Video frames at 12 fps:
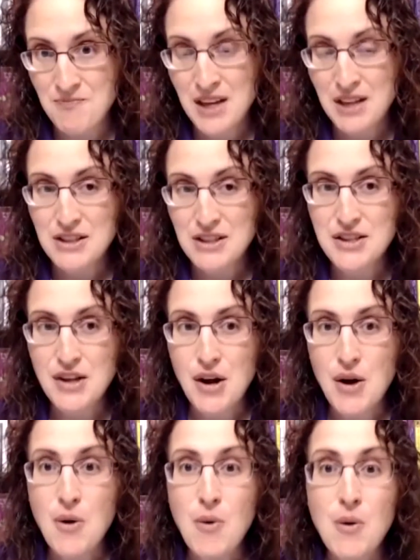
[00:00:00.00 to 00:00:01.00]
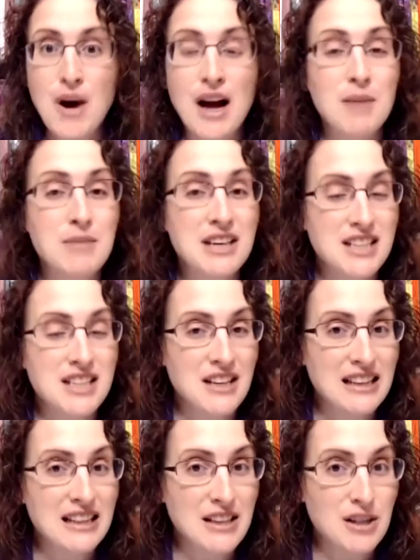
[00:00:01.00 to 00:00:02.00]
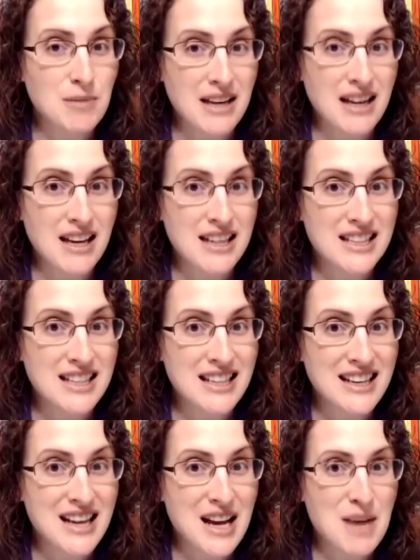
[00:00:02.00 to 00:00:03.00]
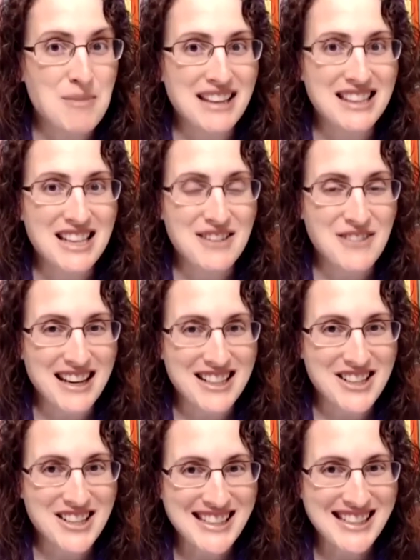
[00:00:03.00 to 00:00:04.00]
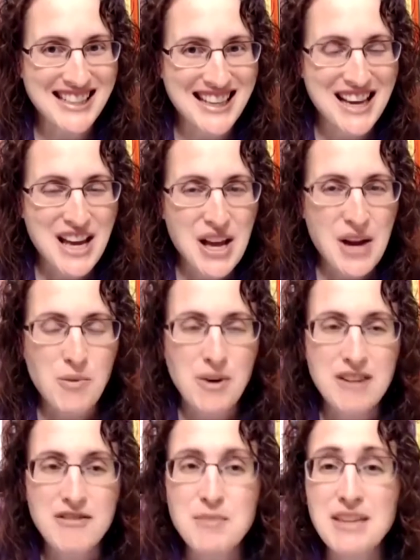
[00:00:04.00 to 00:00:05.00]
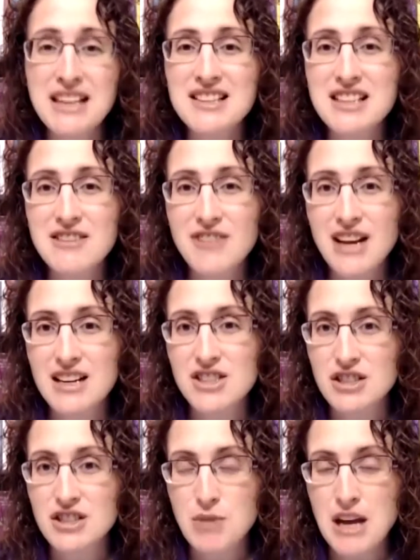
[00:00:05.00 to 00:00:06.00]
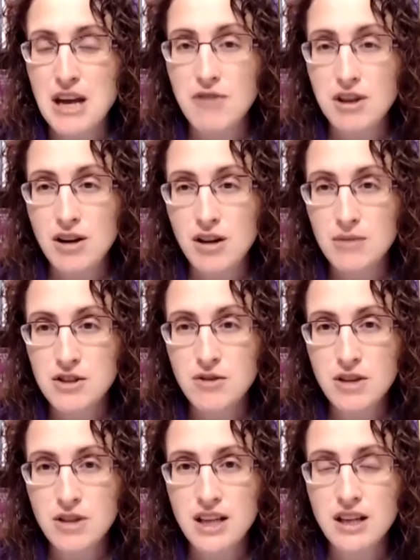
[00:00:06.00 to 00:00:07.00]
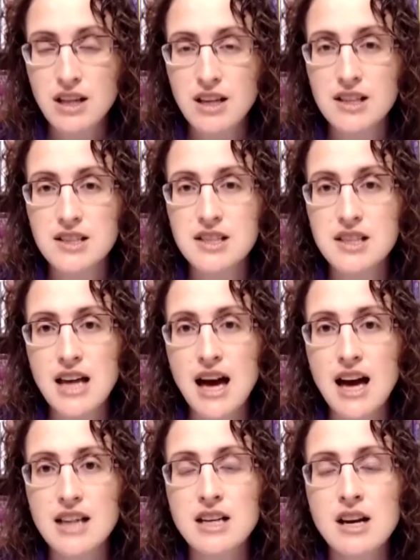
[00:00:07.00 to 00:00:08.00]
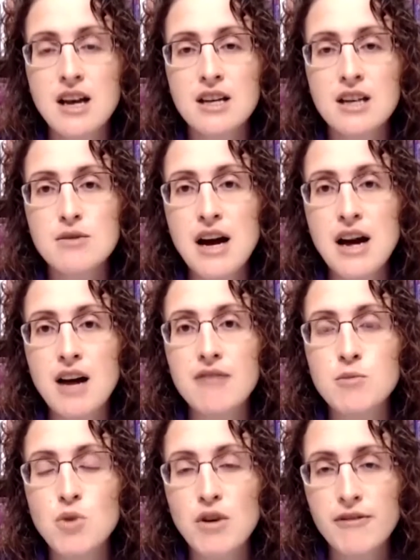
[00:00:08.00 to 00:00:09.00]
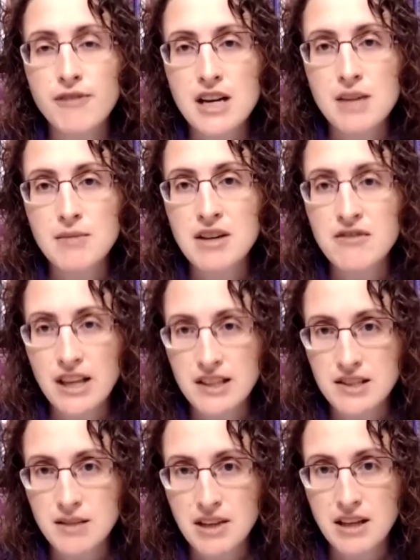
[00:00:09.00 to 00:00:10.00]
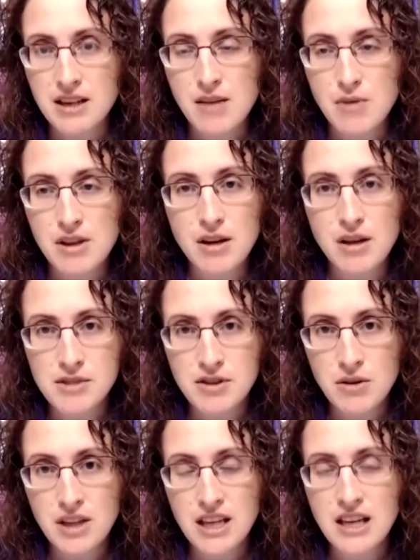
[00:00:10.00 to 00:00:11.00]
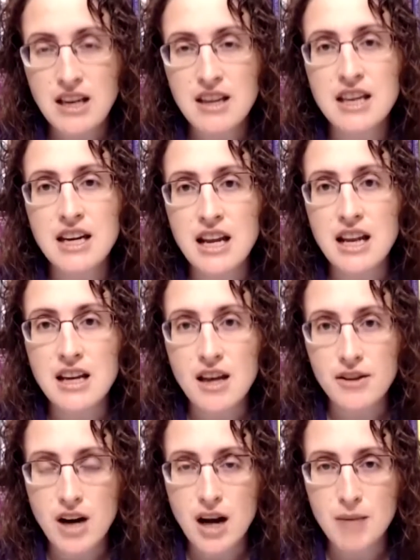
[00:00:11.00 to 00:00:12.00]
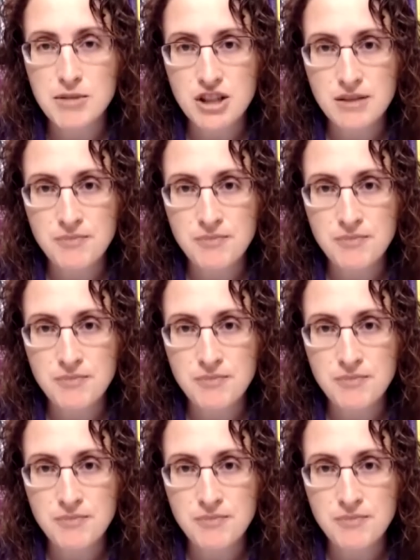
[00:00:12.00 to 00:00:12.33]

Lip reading: So I'm going to tell you a little bit about the advantages. One of the biggest advantages we have with homeschooling is that you have more freedom and flexibility with homeschooling than any other option.